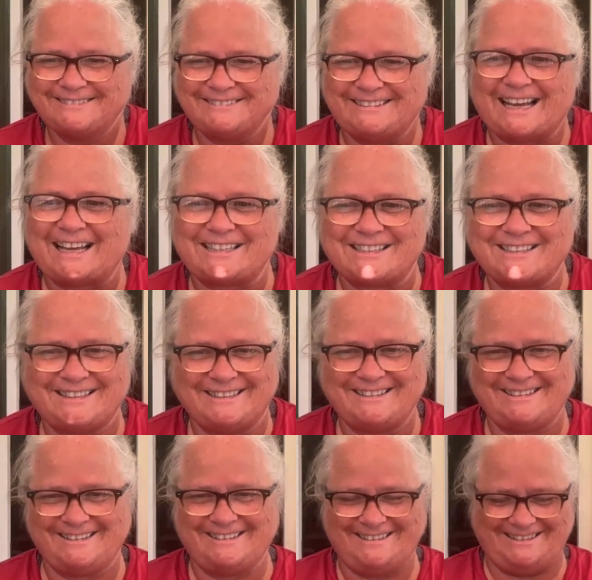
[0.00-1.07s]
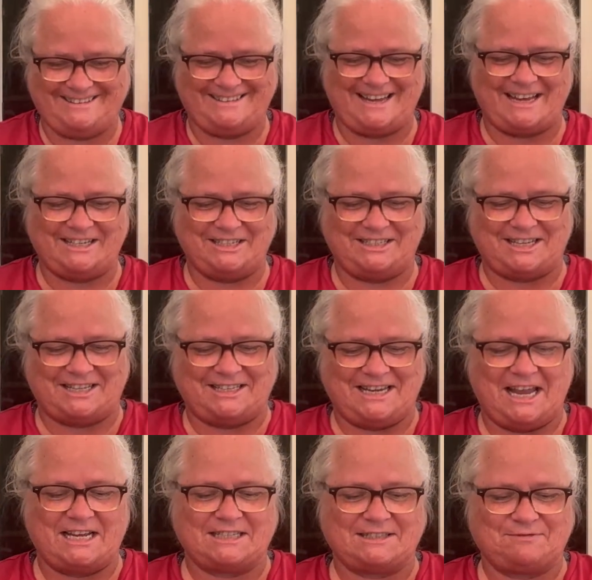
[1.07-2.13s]
Yes, Angie says
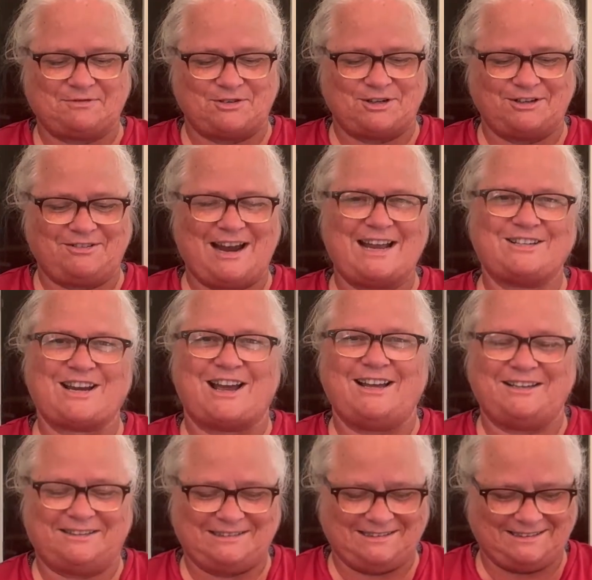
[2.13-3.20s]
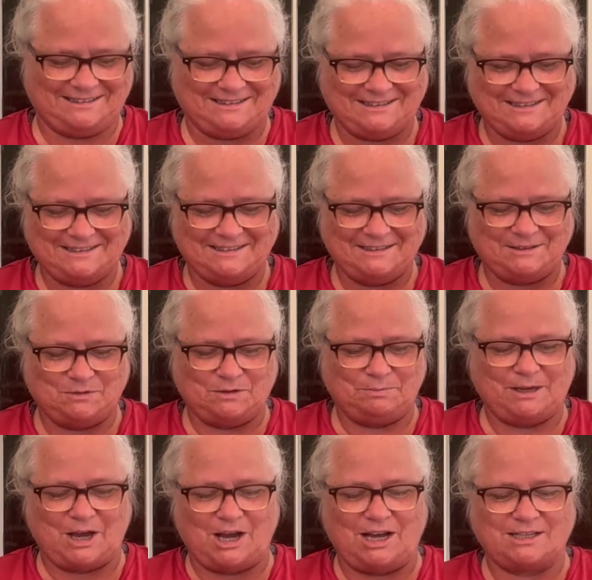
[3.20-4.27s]
yes for a grandchild. It would
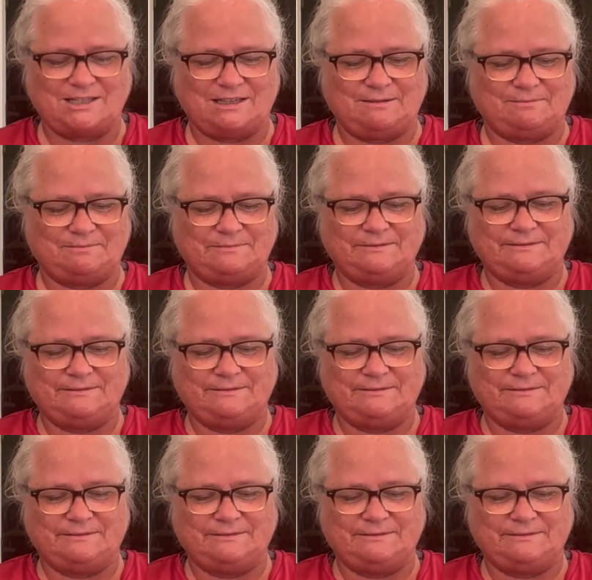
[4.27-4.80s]
be awesome.